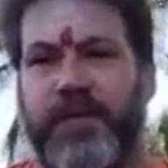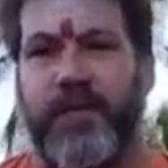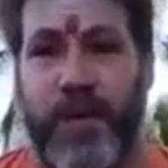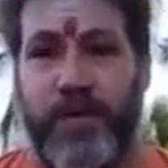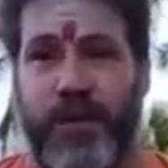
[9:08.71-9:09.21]

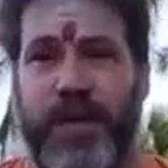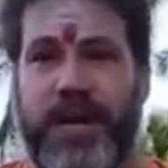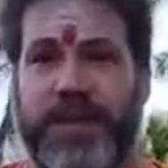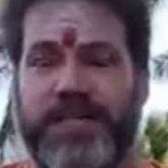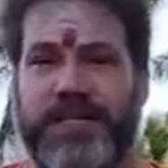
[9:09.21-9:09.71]
When we
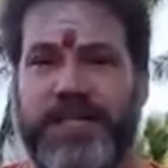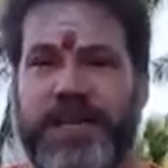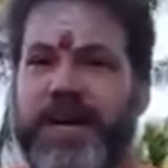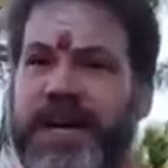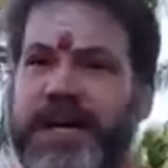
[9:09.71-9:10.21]
are in
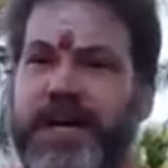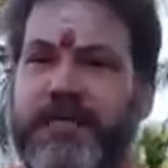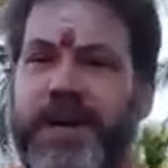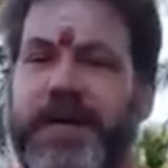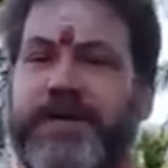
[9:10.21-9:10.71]
a
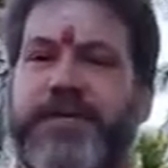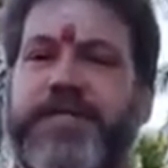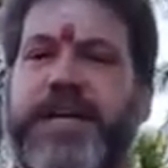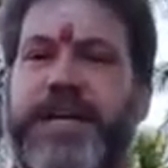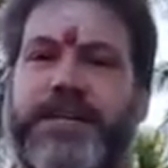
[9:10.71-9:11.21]
contemplative
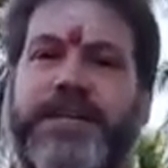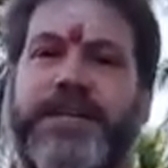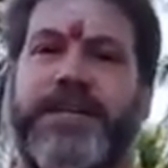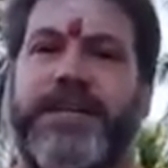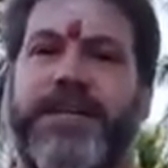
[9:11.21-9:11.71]
state,
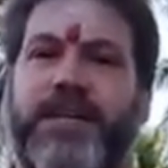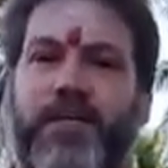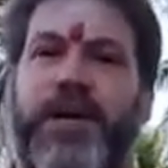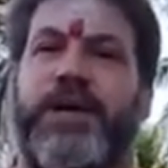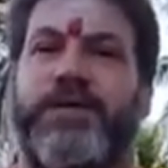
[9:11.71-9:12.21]

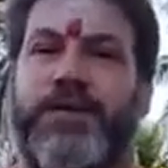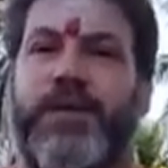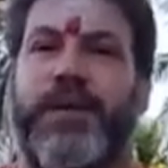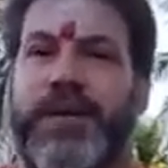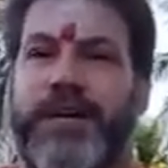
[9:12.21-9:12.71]
we are
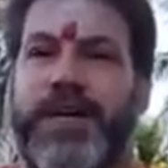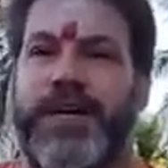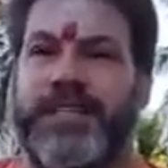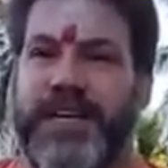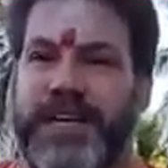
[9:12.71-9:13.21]
truly living
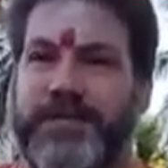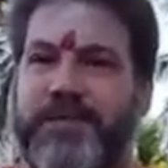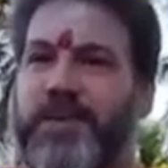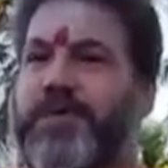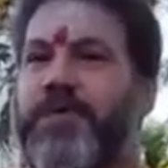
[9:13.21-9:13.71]
as a
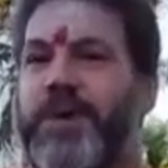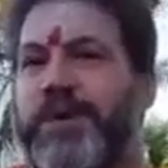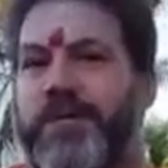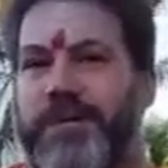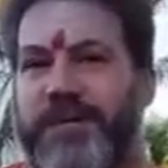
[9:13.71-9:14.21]
beautiful
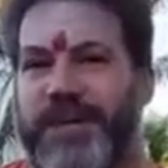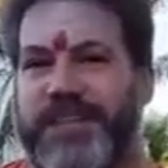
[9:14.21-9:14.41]
human being.